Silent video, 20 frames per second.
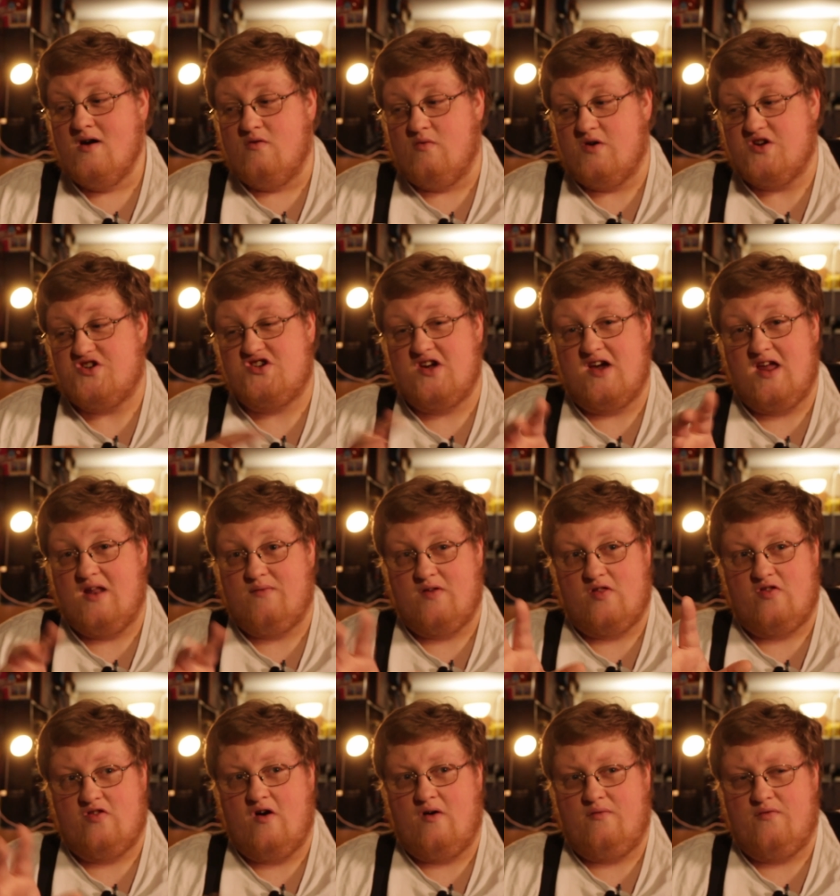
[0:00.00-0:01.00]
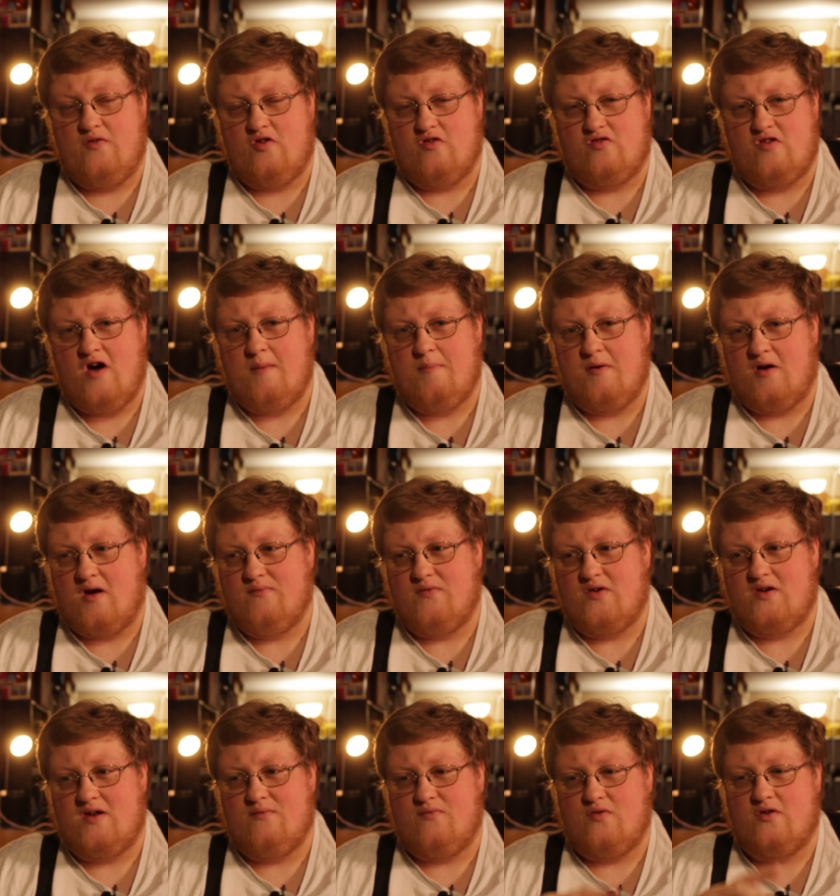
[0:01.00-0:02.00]
which in of itself is a topic of
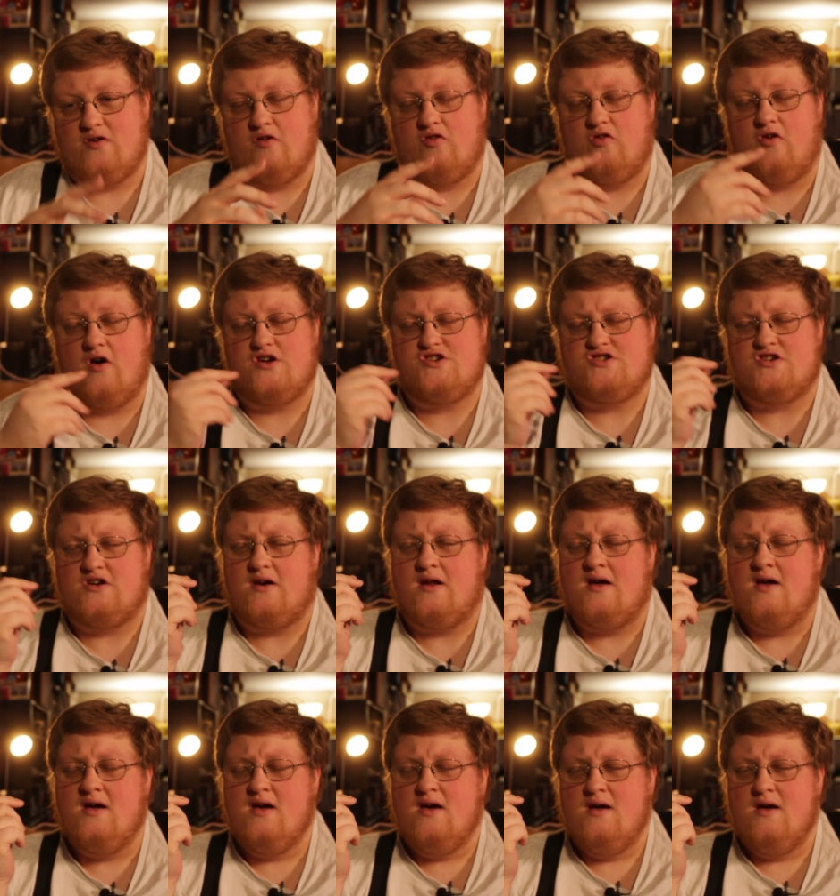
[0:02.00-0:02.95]
a different discussion,